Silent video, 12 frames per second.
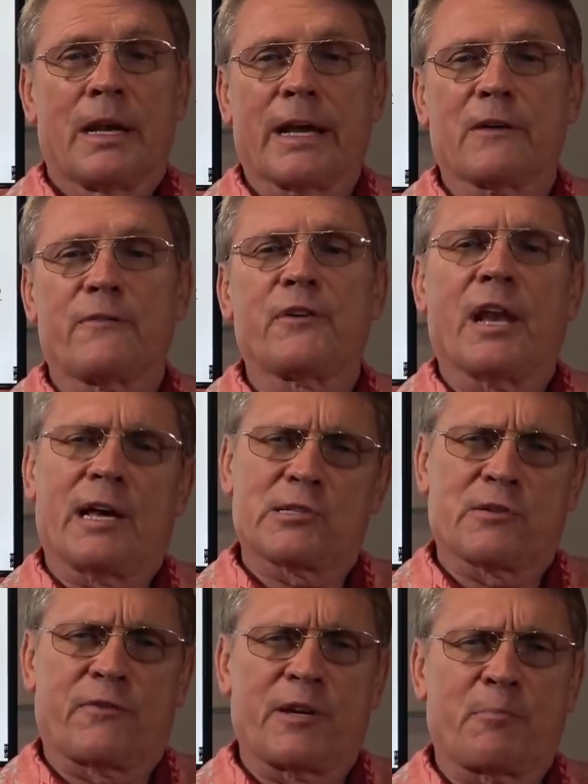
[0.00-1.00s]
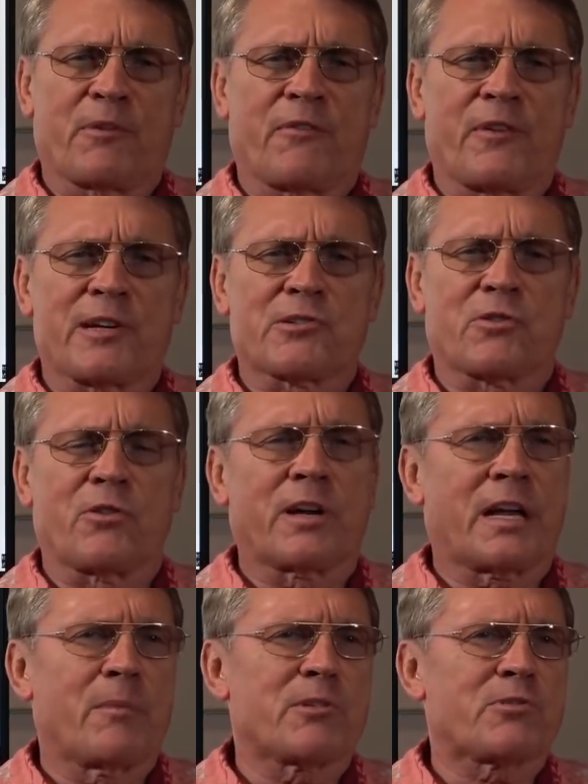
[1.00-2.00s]
like a philosophy professor or a
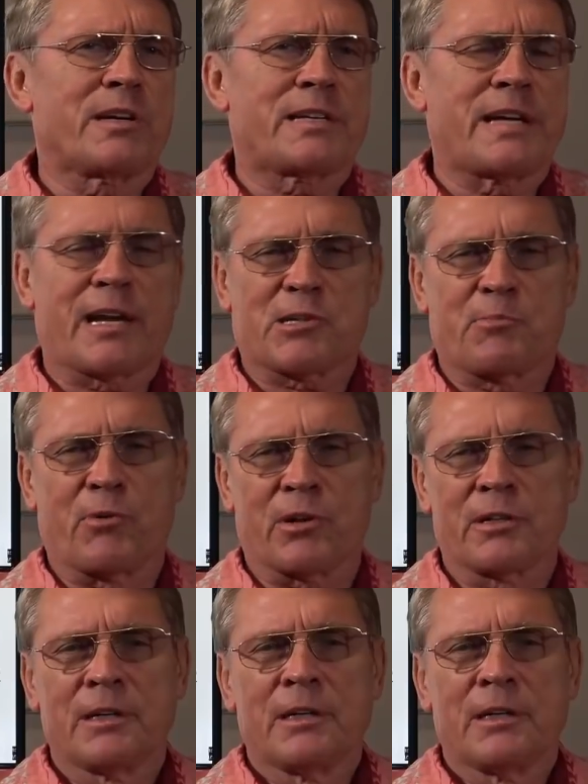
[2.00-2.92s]
chemistry textbook.